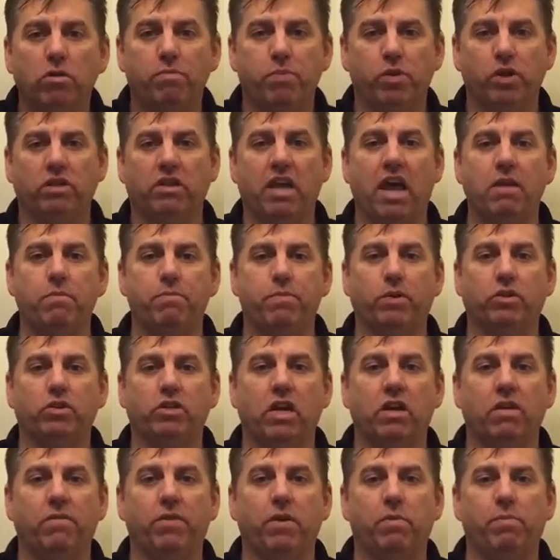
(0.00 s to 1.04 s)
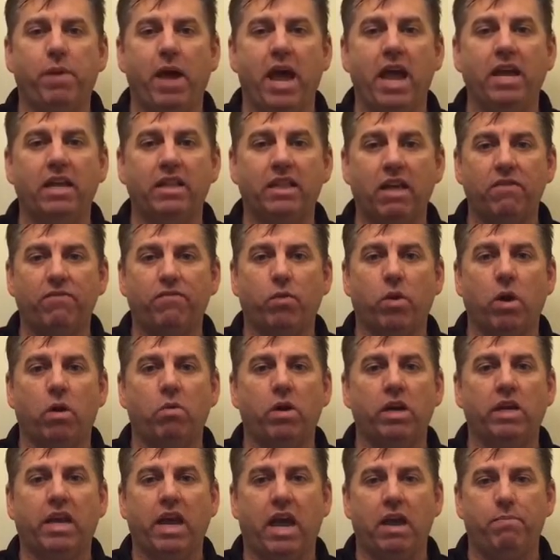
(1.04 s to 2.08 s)
put 10% of your pay in that
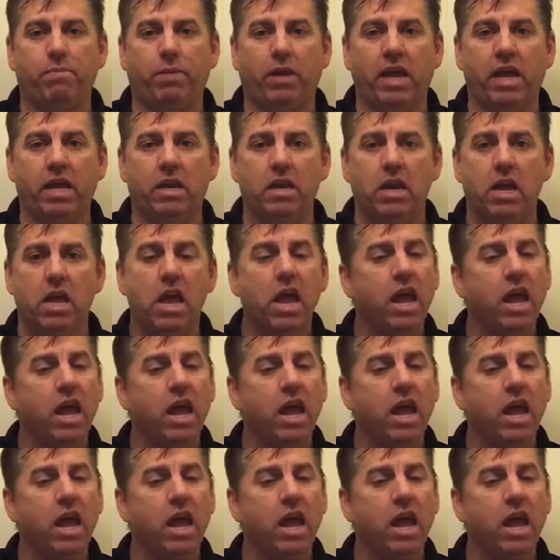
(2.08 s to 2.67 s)
401k plan?